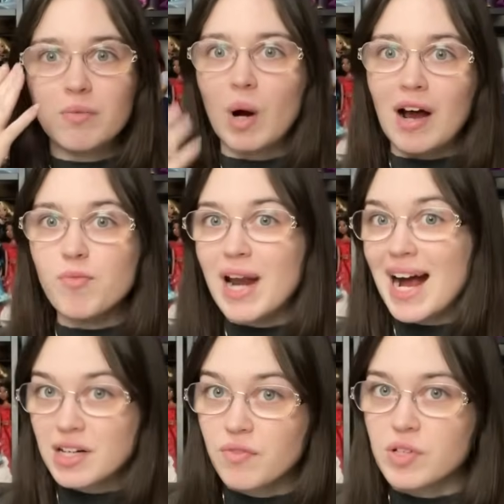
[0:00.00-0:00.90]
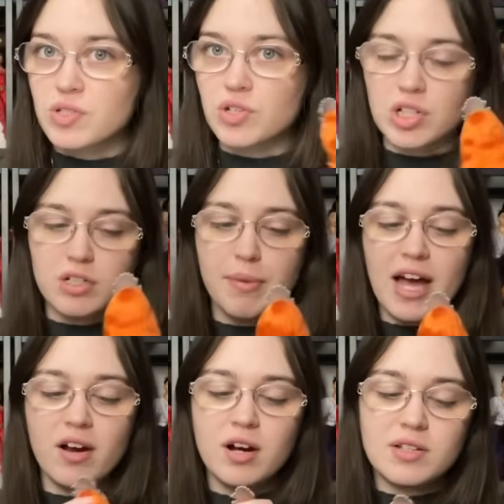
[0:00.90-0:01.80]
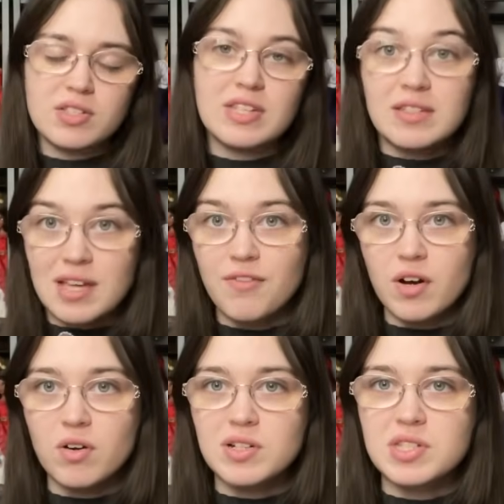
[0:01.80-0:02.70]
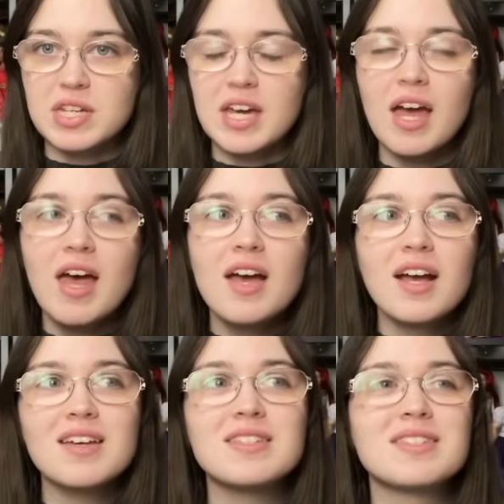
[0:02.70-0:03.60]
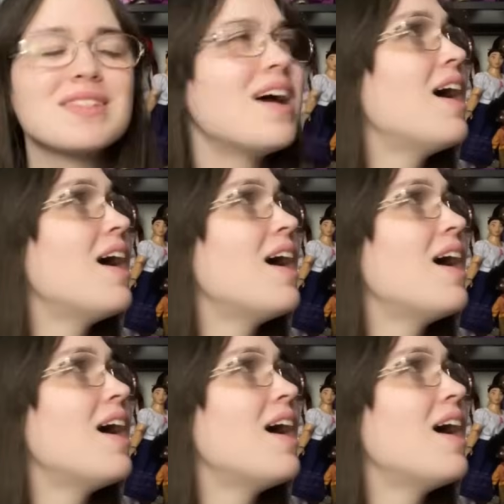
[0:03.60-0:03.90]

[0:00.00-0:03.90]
where I've been actively searching to buy her since I found Christy, because